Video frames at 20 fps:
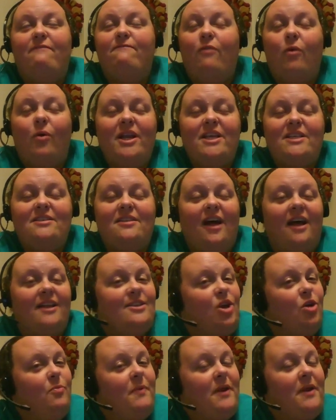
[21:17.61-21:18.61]
40 slots
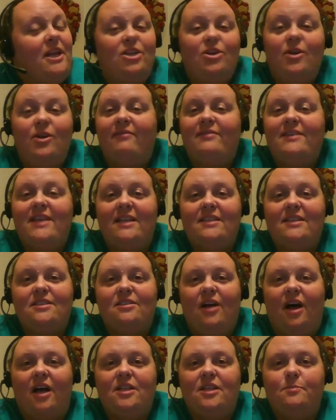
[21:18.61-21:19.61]
open and you have 10
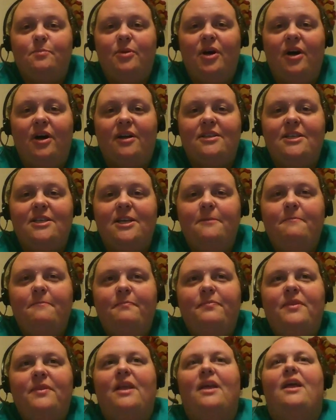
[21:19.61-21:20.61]
slots booked,
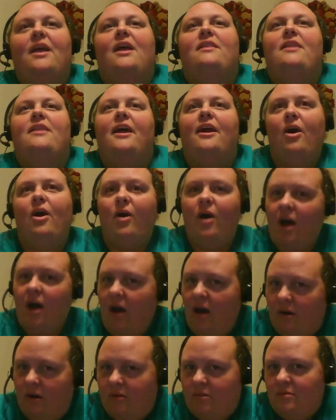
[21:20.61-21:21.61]
they go,
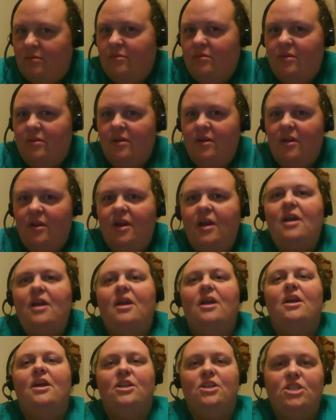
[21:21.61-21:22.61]
oh,
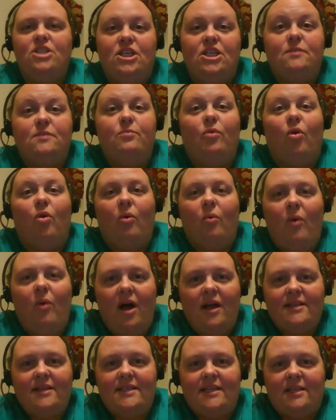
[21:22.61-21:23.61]
she's more
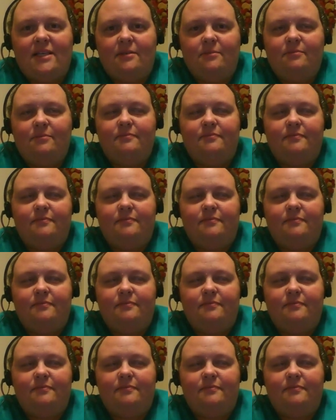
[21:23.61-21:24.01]
wanted.